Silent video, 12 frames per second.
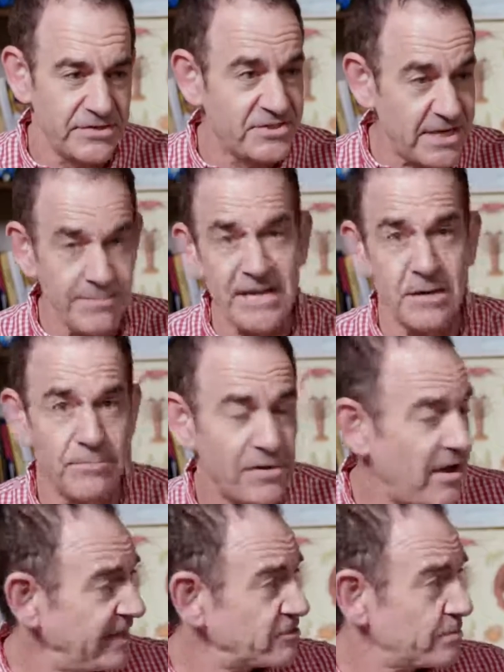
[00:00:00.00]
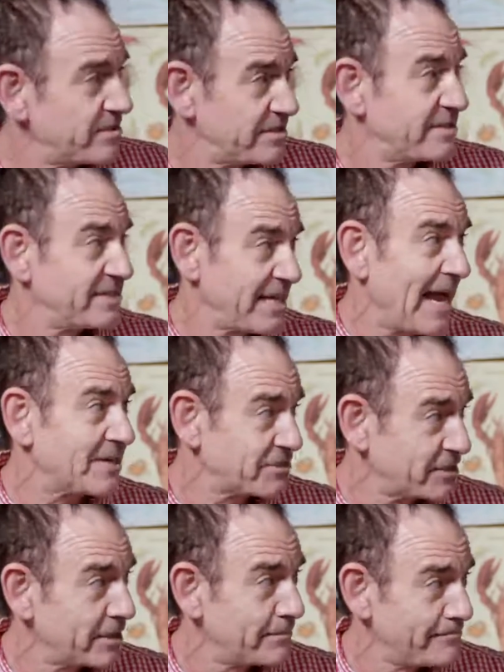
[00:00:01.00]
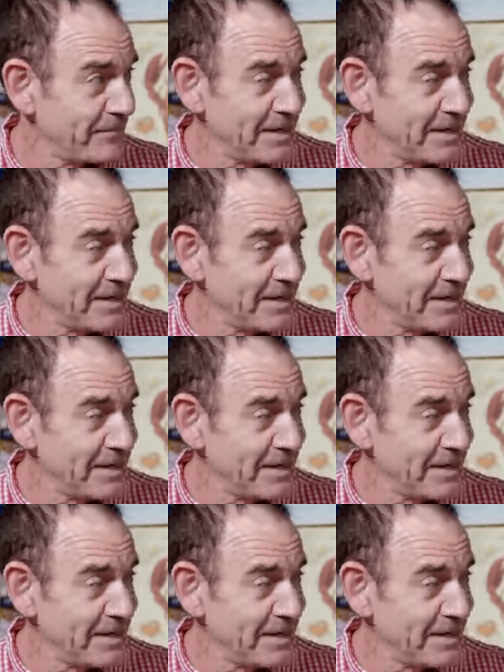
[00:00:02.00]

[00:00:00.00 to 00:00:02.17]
semi-compliance was a disaster.